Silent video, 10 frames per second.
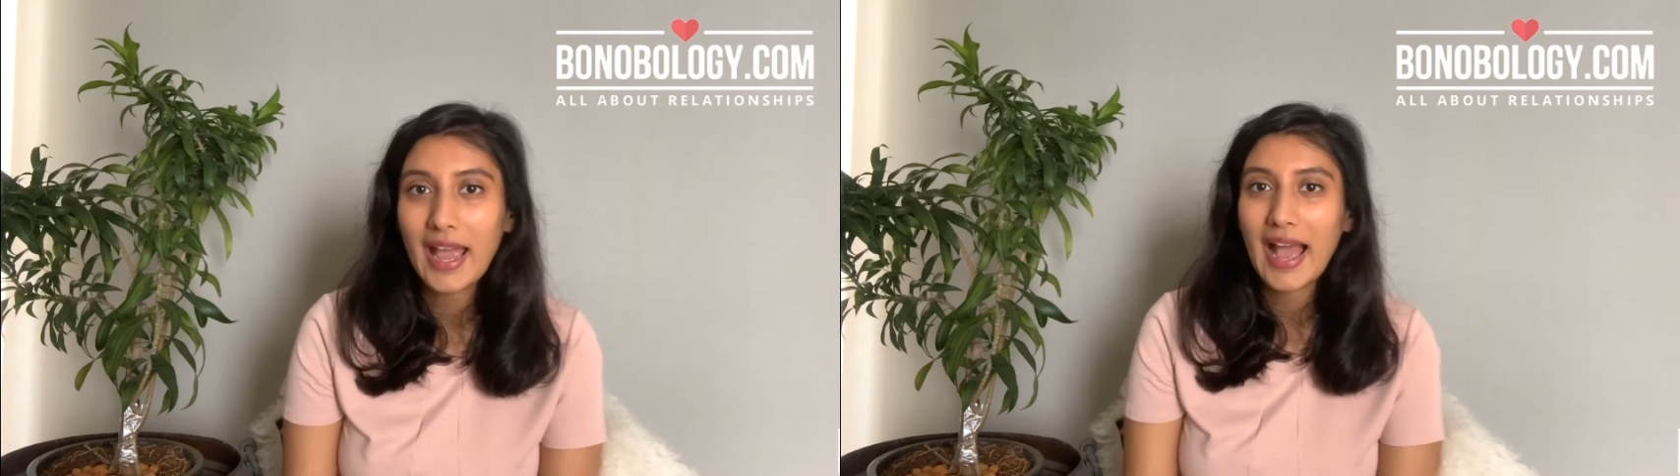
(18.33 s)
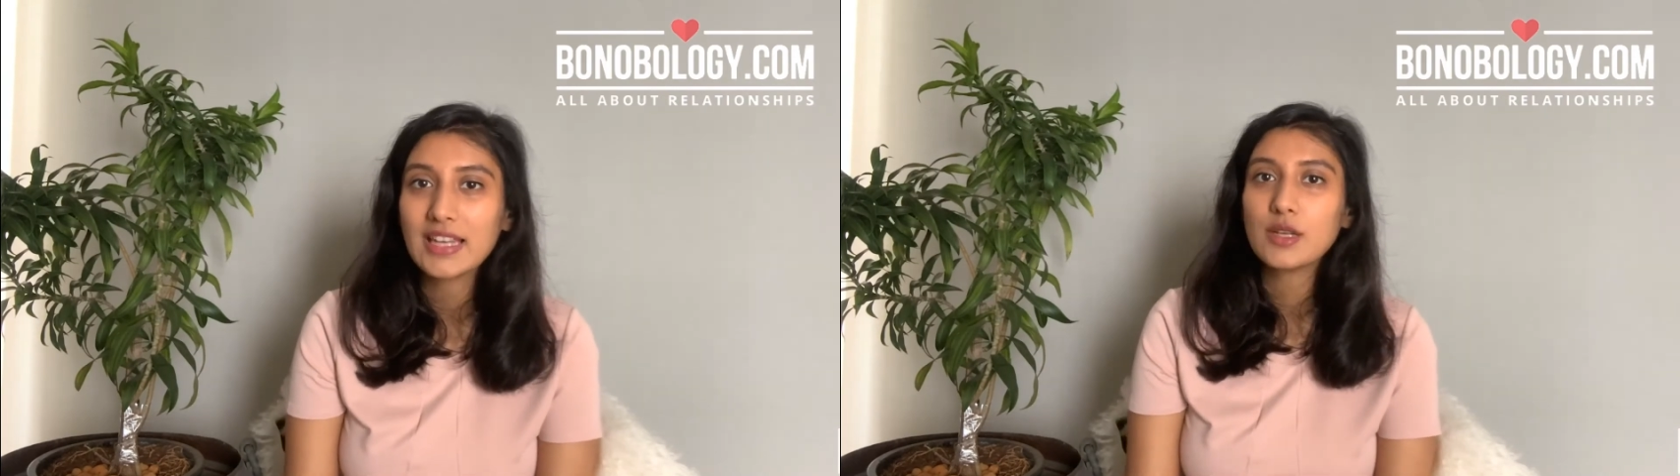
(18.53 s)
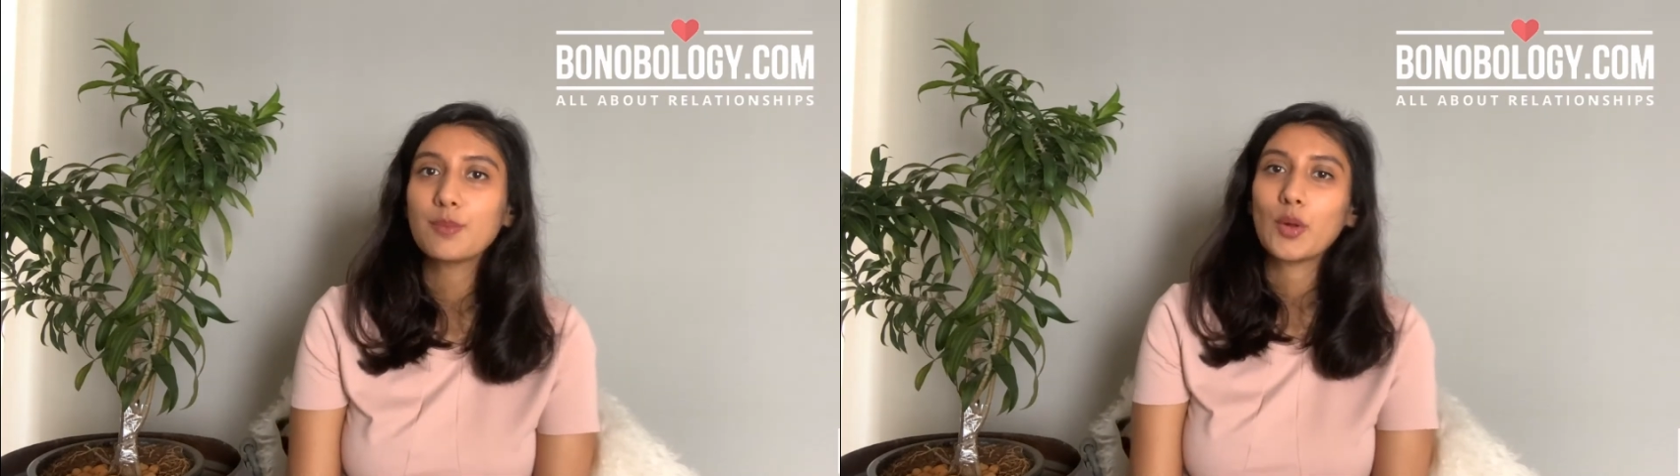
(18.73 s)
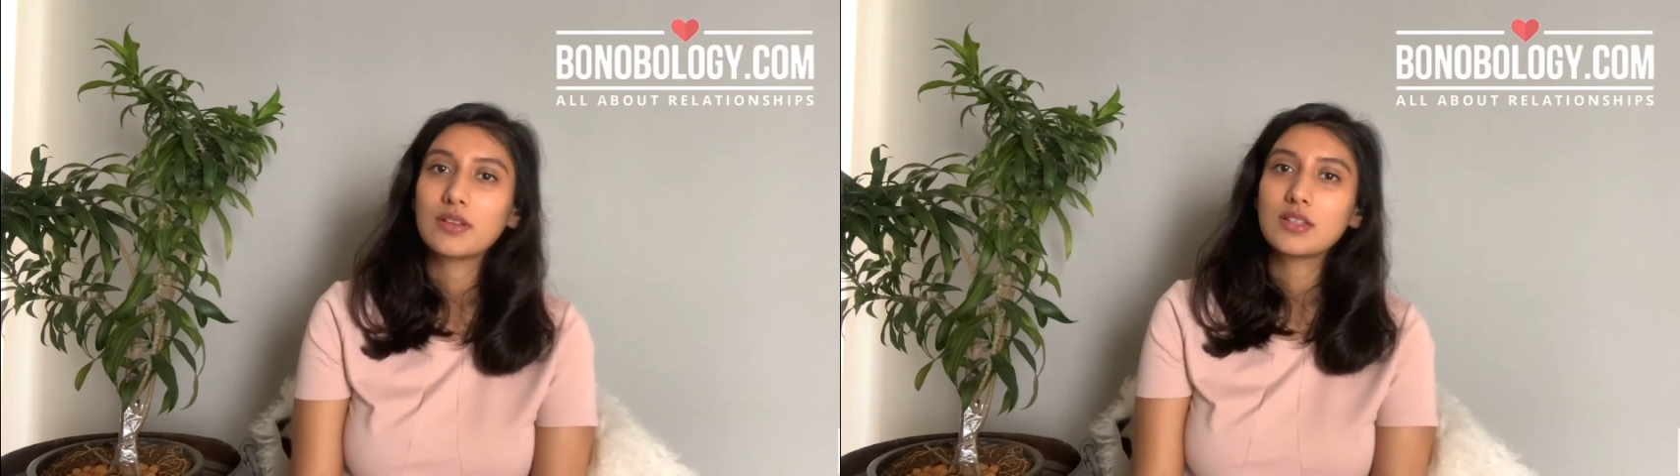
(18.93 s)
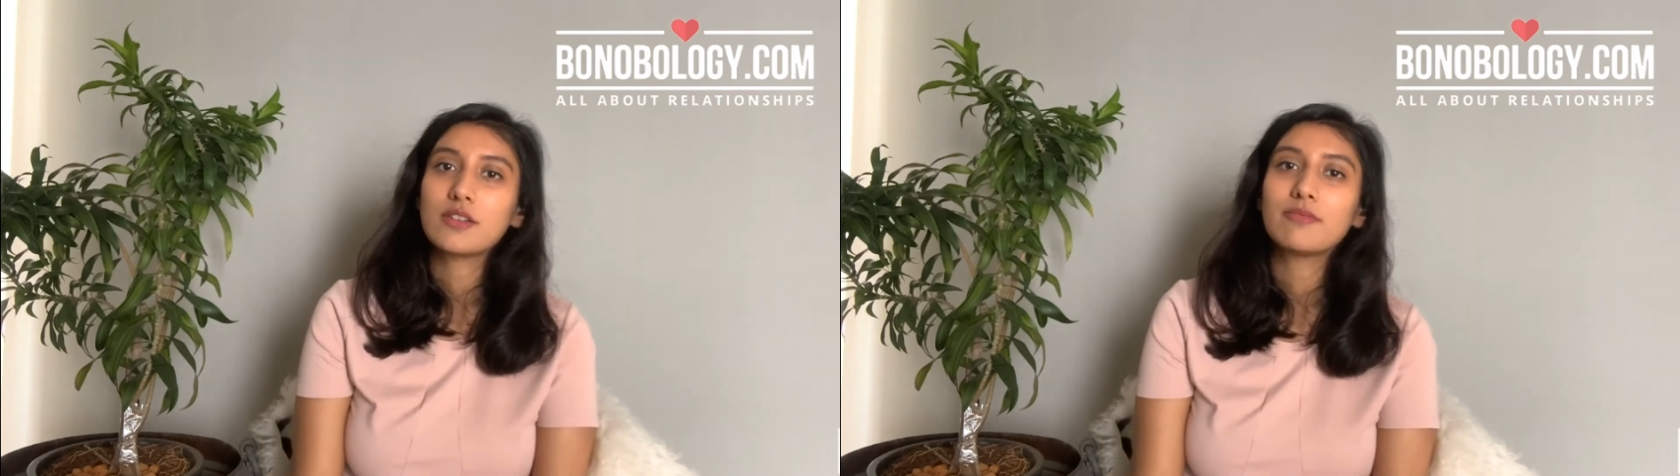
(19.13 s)
and a
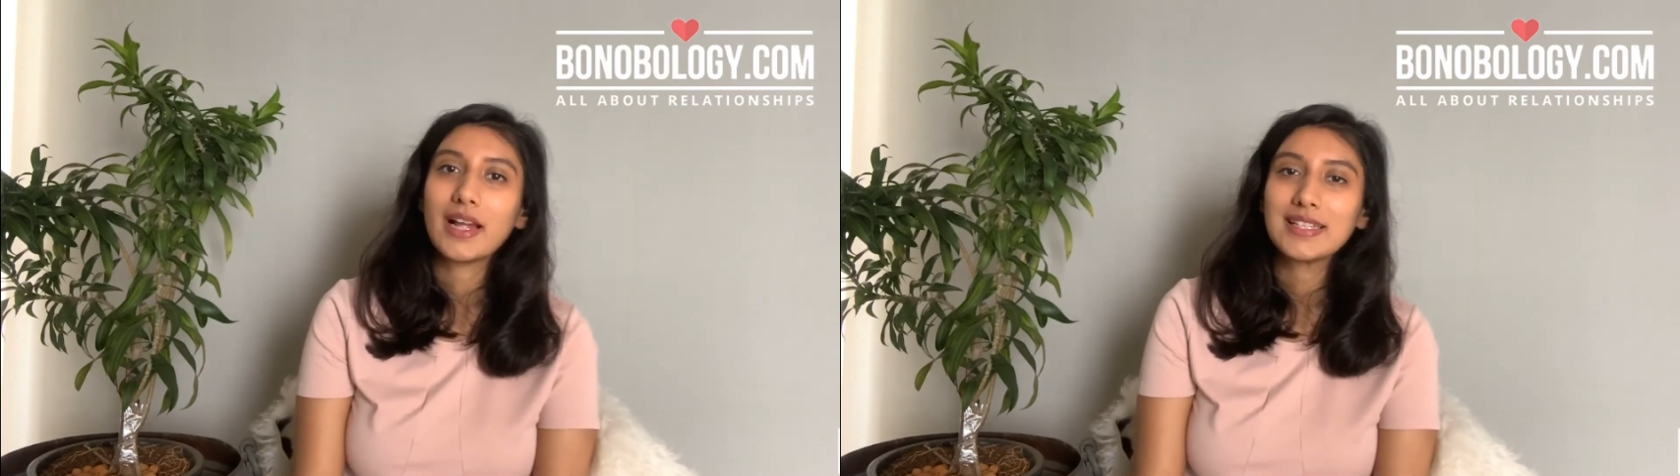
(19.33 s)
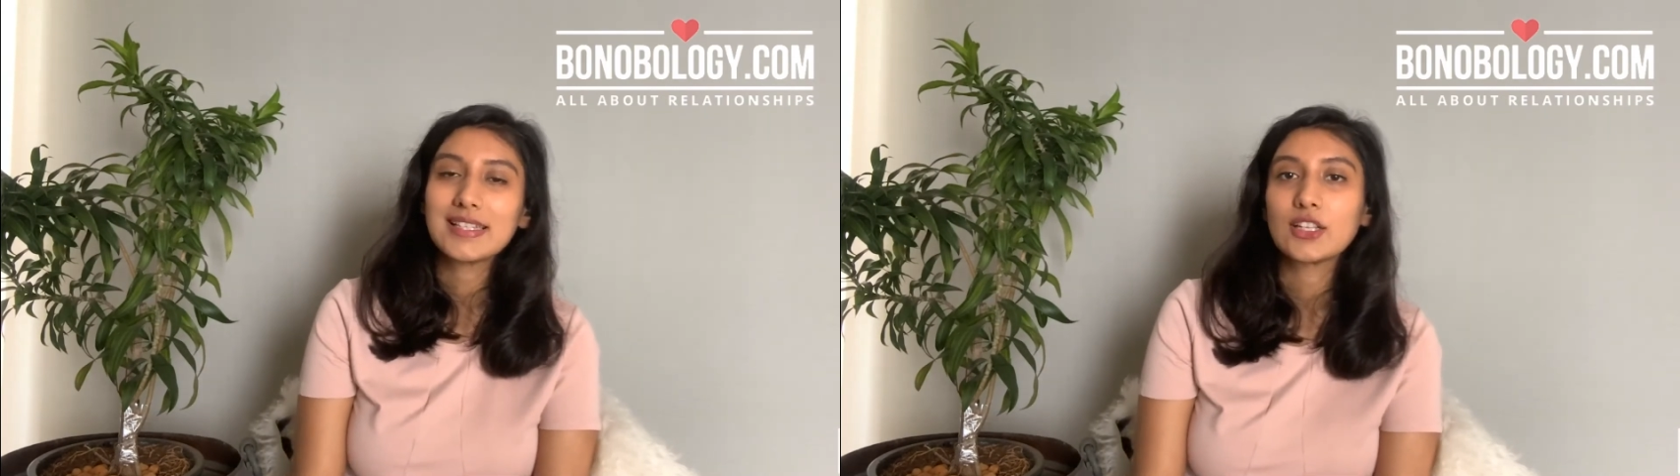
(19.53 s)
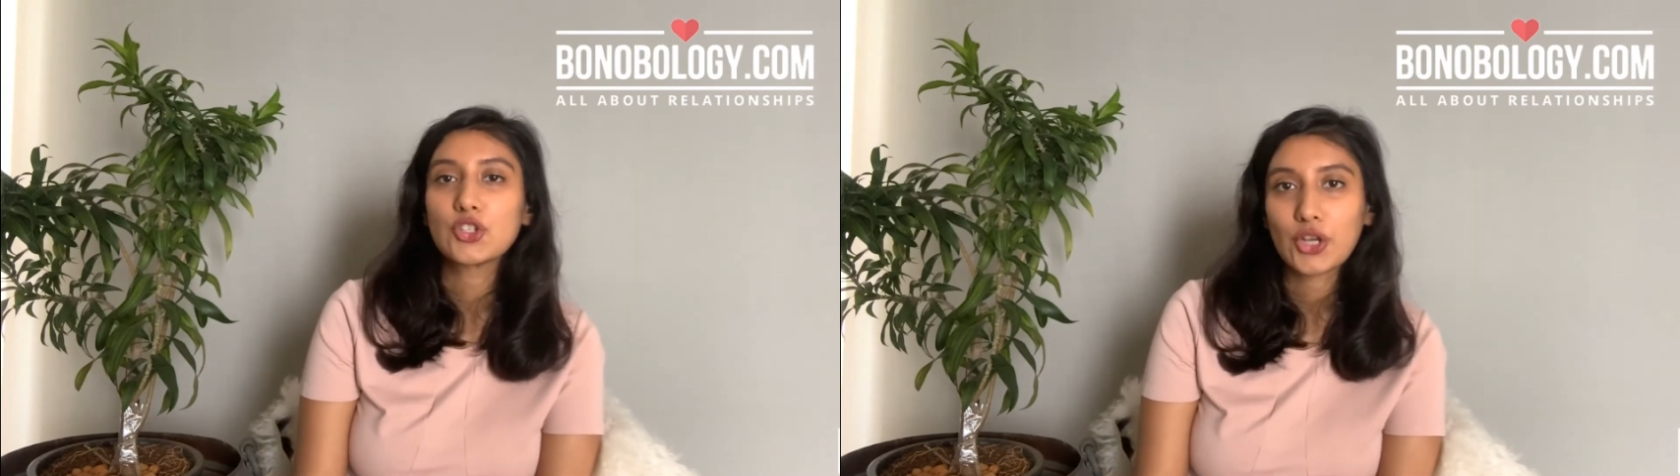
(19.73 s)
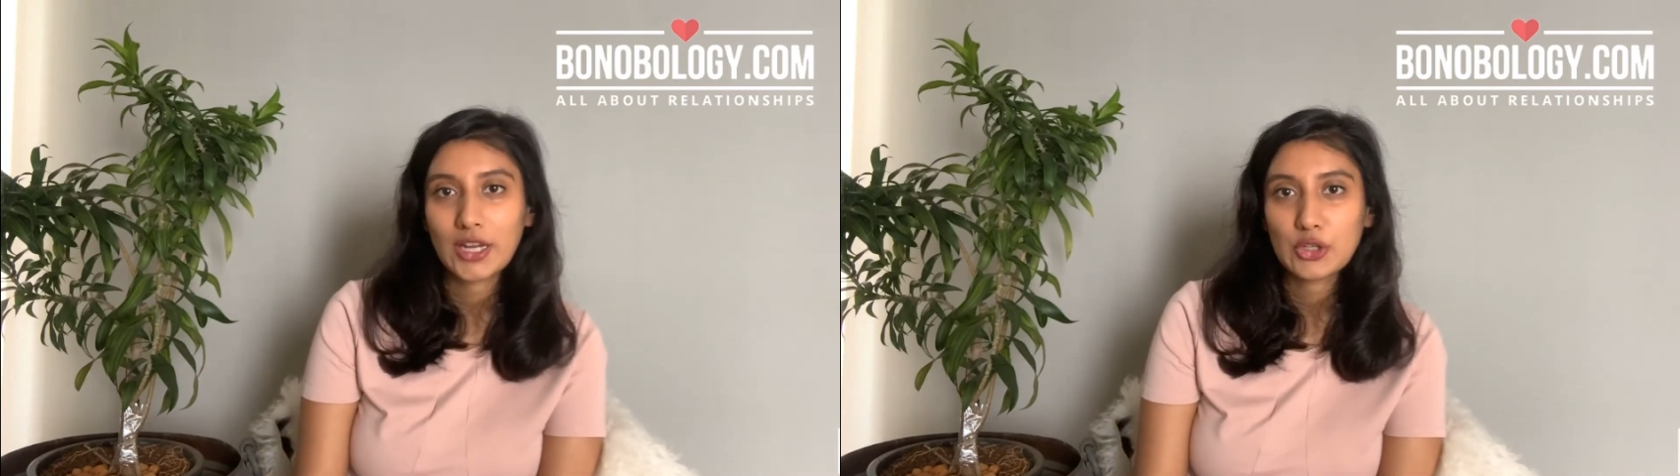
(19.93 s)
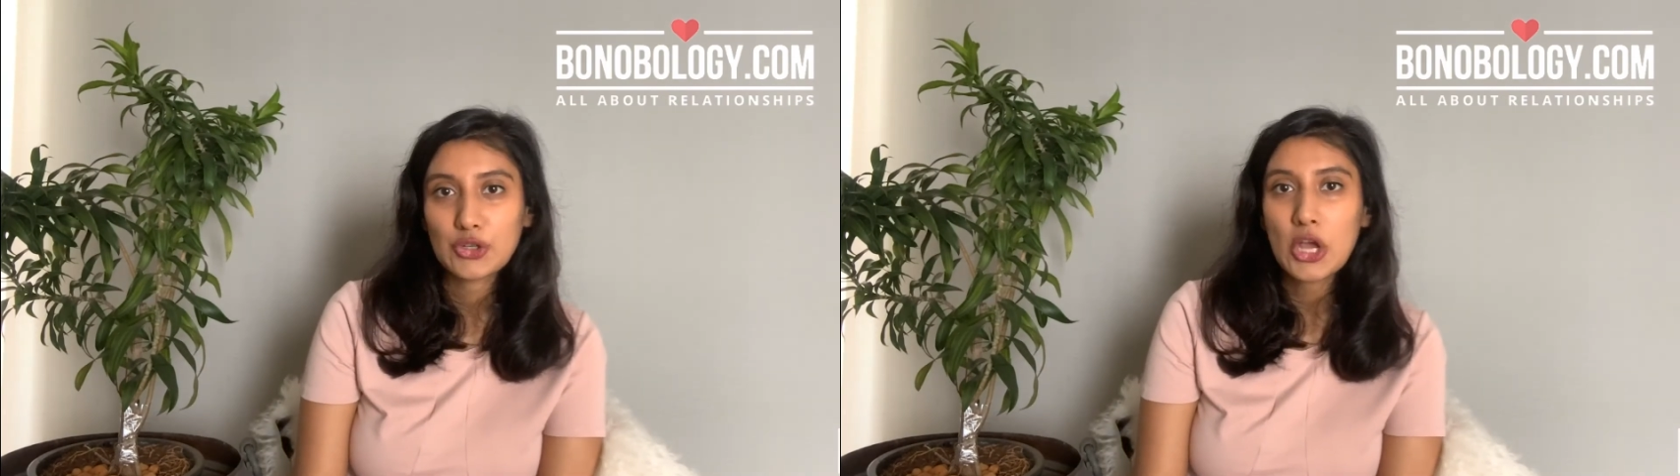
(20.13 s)
positive mindset
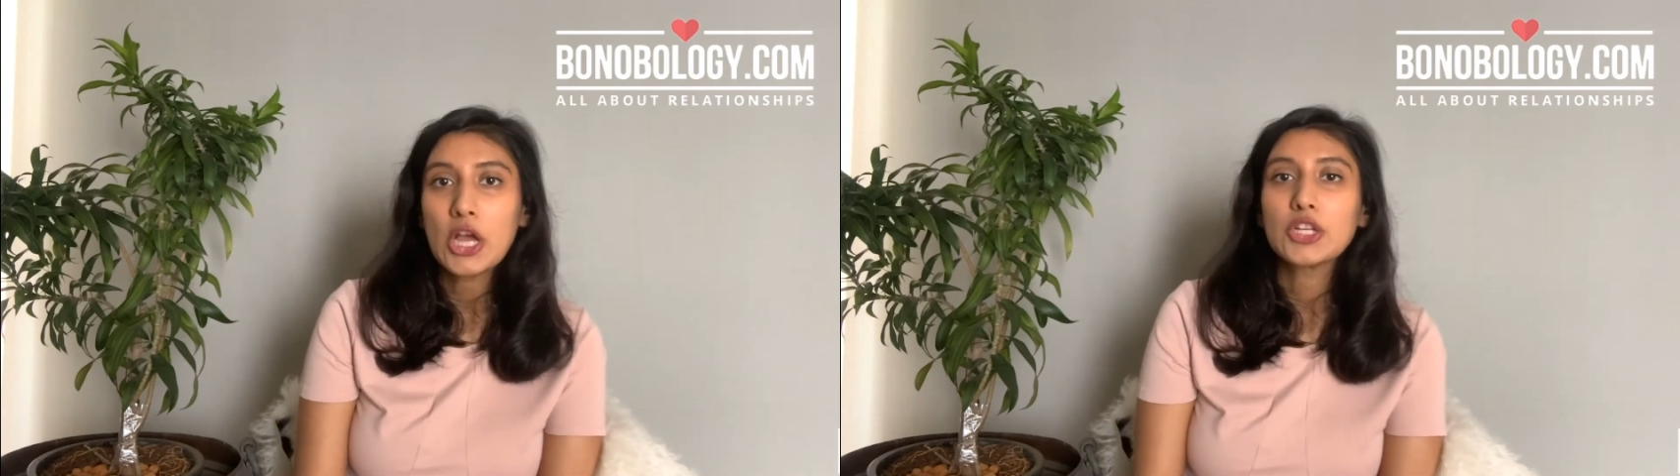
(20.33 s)
change